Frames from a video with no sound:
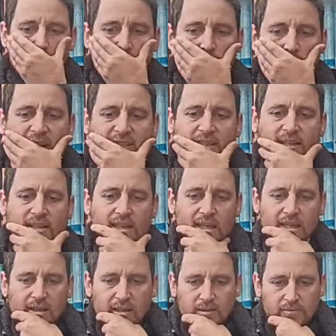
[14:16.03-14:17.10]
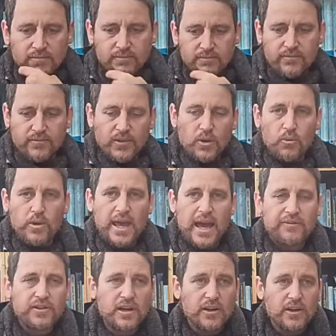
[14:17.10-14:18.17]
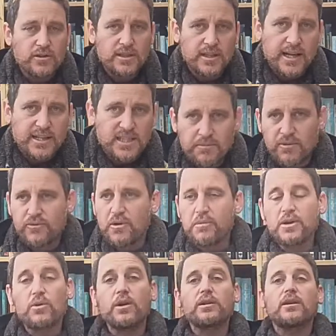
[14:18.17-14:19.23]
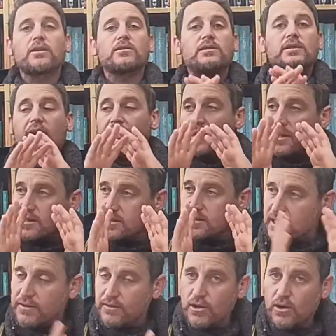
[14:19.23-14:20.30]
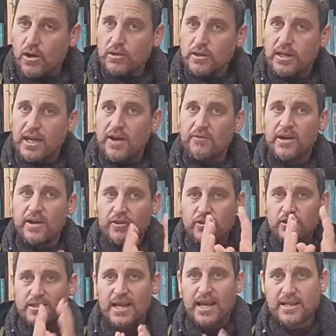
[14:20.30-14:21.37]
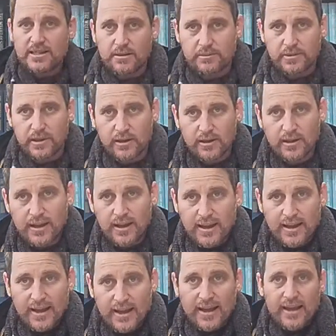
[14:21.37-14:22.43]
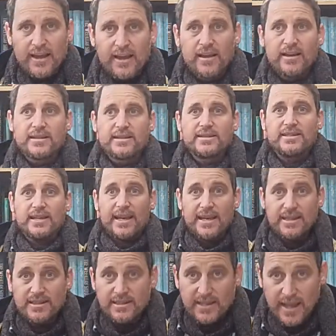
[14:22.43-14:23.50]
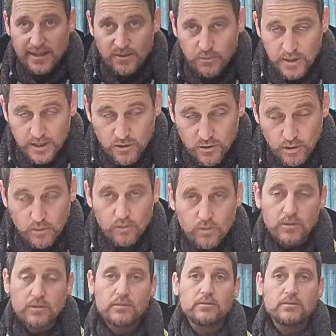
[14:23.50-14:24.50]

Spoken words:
basically, we have to understand something. Before we go into understanding the sin of the golden calf, we have to understand something. Sins that we do